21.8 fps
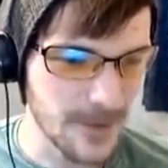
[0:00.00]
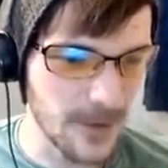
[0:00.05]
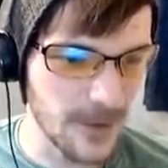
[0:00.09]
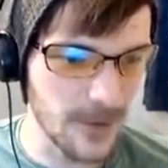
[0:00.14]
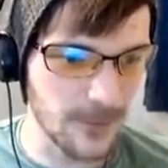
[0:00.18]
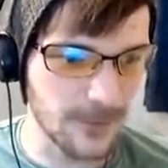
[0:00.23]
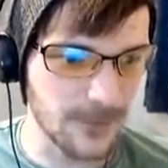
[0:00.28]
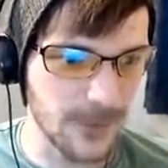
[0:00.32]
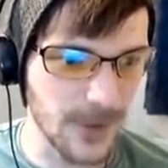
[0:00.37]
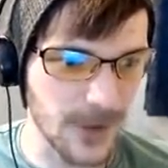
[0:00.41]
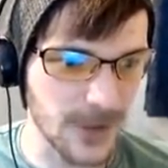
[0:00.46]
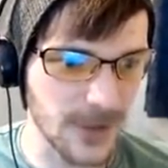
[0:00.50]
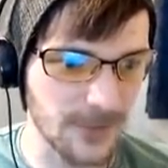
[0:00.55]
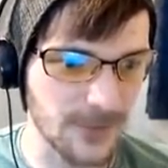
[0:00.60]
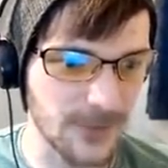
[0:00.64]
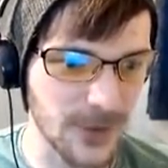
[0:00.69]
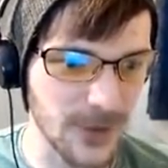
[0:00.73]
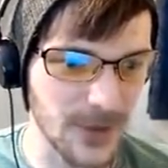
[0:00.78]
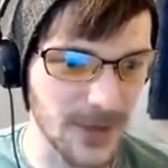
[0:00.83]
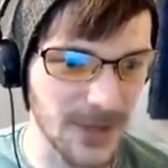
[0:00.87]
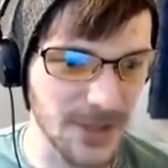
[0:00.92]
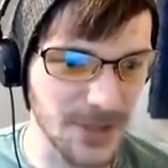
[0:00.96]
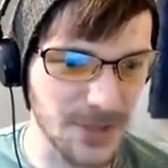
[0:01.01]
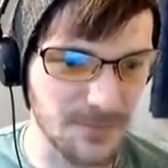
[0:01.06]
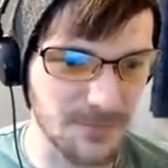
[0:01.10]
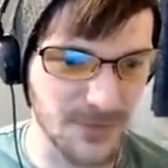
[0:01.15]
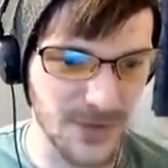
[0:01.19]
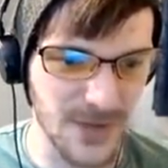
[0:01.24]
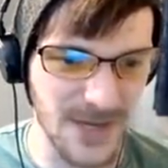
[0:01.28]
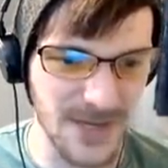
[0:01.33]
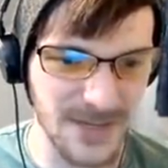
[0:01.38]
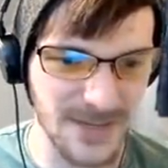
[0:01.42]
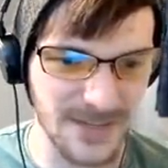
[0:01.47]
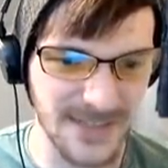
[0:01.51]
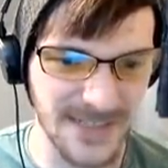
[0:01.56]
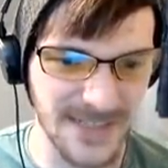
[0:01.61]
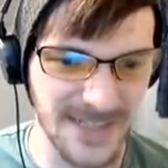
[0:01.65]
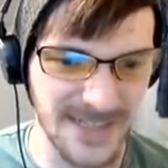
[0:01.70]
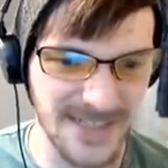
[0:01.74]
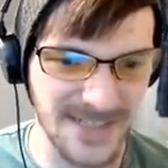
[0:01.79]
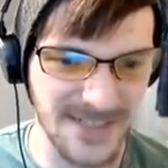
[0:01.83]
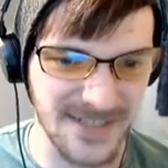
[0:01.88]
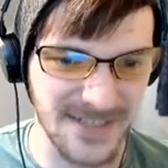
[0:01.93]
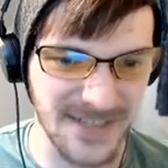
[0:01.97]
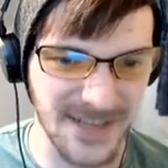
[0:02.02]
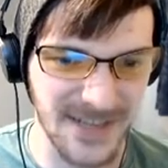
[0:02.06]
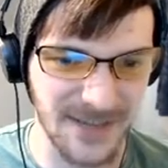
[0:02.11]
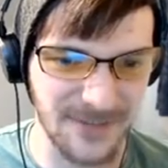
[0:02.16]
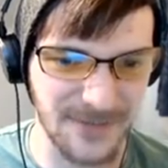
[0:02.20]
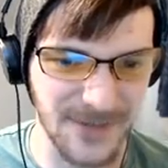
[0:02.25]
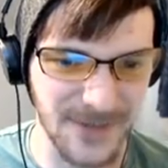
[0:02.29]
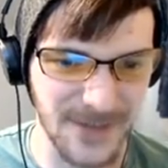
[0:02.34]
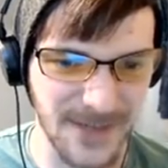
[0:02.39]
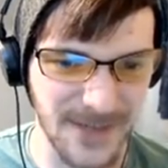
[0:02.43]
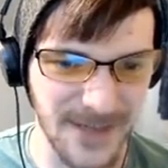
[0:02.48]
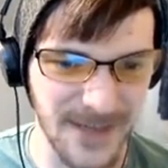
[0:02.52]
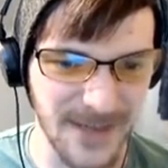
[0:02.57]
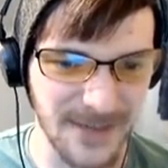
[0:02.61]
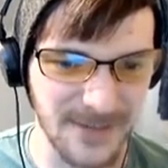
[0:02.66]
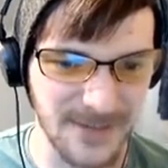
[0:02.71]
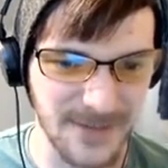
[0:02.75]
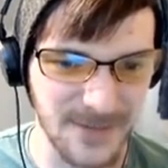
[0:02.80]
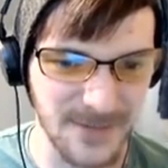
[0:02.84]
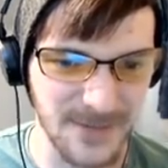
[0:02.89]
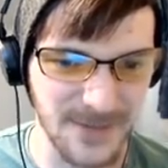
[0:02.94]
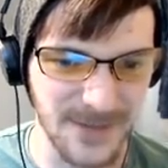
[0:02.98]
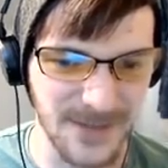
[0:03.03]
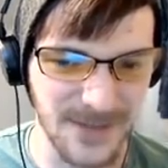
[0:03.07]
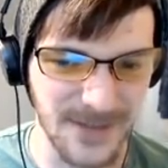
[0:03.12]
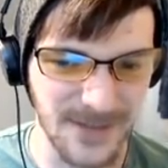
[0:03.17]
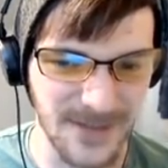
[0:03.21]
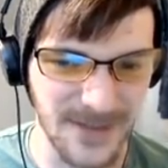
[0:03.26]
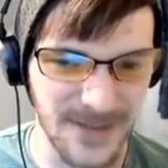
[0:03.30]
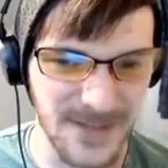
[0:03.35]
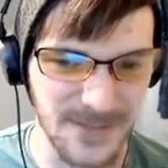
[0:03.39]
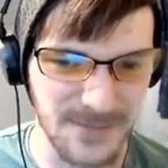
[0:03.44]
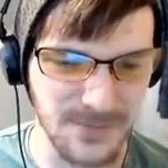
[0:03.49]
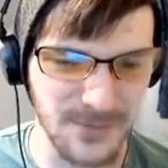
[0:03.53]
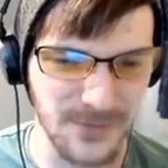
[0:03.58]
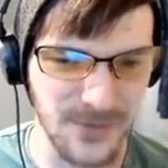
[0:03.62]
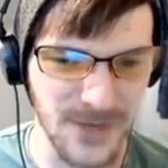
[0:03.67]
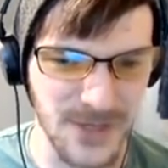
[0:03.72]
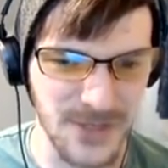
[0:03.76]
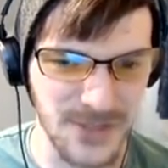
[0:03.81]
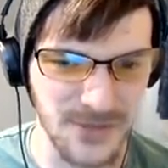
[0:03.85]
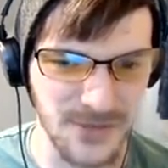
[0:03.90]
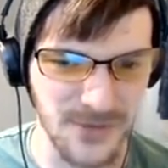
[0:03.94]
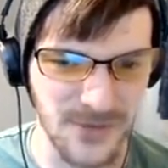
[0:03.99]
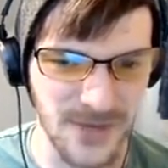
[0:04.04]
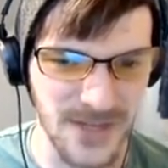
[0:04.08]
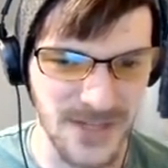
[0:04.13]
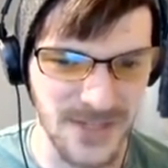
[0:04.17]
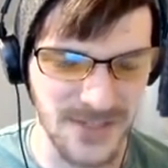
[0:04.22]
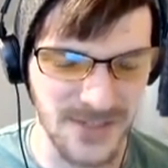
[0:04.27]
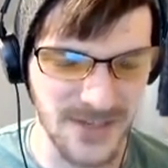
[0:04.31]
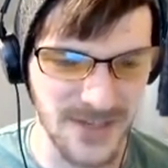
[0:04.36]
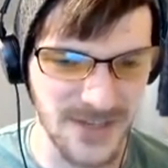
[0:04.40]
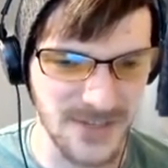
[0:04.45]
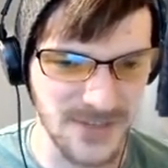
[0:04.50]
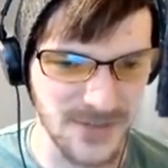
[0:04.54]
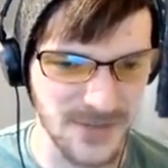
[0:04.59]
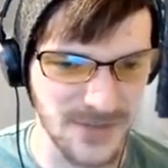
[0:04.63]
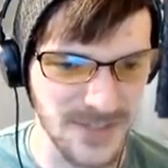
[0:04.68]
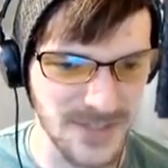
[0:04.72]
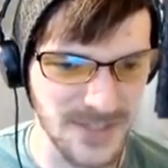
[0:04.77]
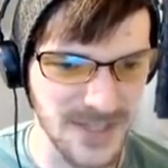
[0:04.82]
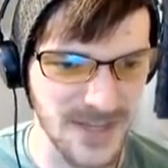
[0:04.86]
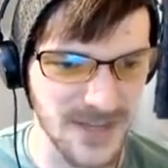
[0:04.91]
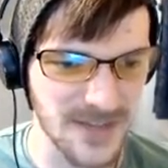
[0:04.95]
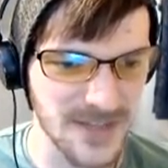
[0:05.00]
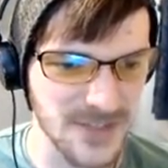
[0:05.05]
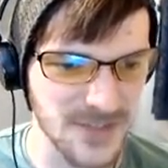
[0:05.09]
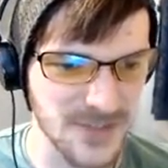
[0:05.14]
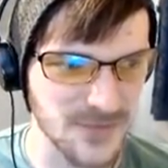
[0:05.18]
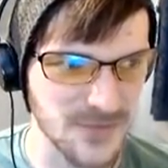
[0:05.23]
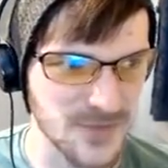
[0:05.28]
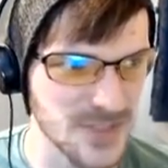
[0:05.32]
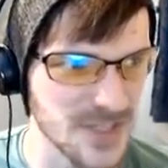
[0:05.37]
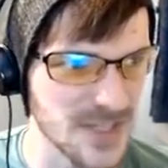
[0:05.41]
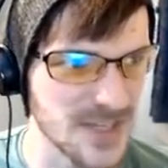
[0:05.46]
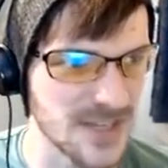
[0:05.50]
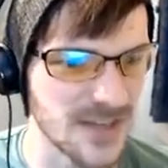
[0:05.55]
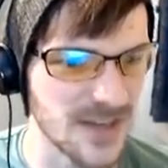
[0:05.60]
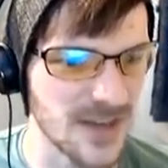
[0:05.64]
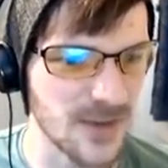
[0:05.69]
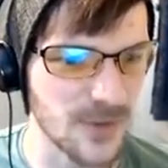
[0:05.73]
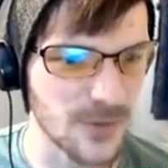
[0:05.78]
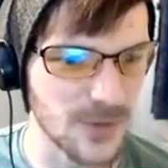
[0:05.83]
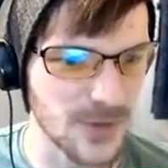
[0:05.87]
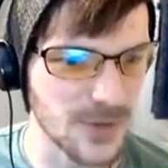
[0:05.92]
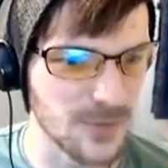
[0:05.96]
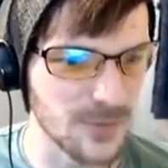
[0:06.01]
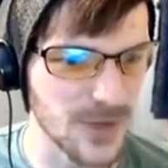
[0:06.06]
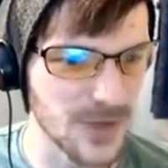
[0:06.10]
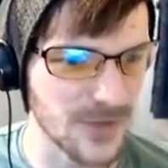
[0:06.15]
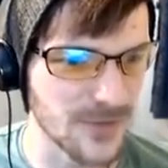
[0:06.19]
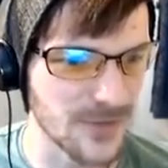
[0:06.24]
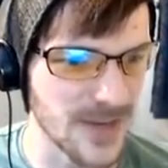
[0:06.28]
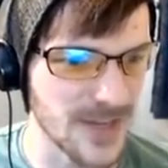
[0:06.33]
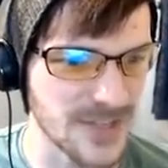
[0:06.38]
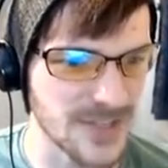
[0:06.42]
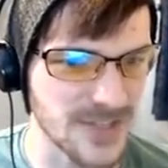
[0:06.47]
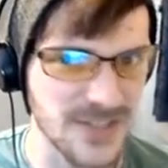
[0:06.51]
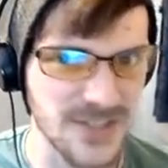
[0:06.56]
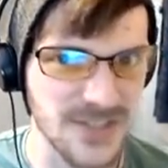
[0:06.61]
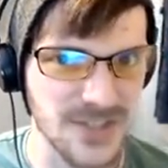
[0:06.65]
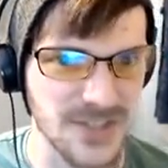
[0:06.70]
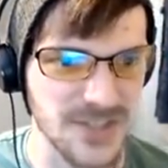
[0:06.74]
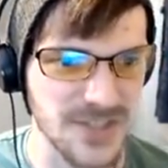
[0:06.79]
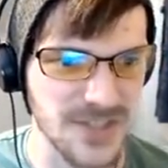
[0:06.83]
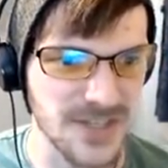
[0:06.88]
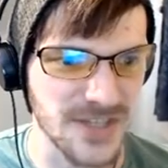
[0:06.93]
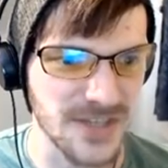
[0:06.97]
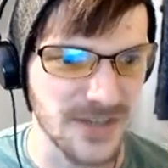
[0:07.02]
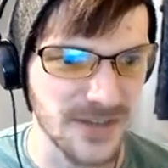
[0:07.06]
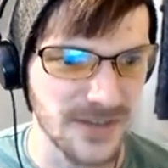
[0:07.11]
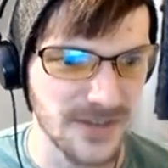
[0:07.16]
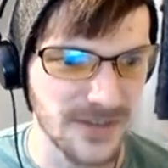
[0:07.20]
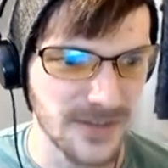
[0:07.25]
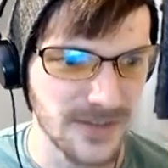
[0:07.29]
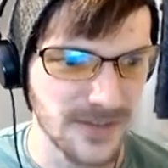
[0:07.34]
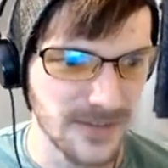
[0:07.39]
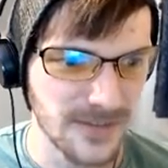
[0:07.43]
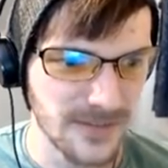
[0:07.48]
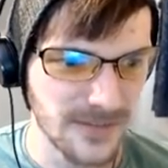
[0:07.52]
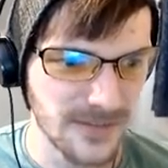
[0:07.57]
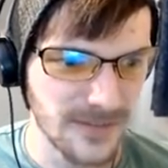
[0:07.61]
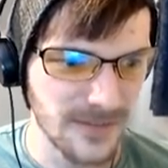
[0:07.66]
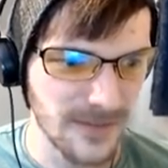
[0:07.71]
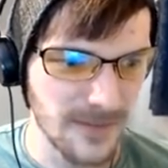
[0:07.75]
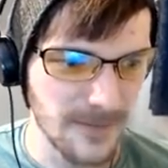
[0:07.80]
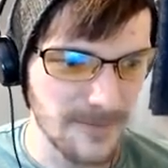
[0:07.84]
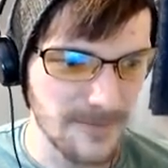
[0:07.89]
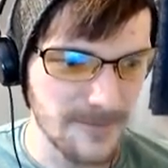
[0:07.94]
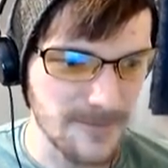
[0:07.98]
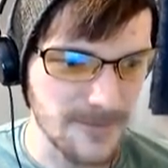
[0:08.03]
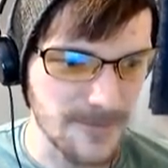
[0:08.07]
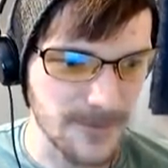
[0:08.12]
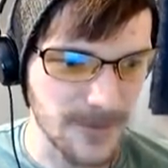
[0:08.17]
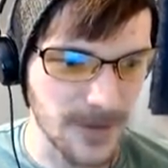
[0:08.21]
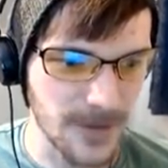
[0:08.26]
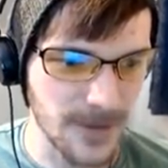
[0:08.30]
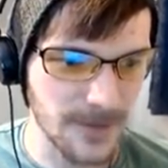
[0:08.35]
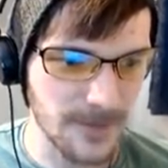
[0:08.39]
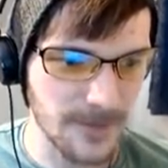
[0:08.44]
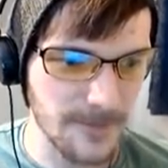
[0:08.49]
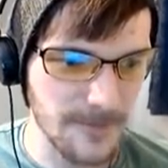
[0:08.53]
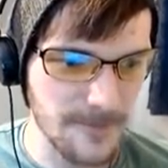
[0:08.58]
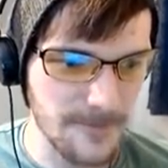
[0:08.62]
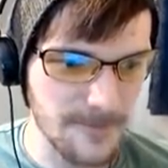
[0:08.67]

Oh fuck, I forgot I should brake! Ah, it's okay, I figured it out, don't worry. Guys, professional racer, as you can tell, as you've seen, I already won a race, did you see? Fuck.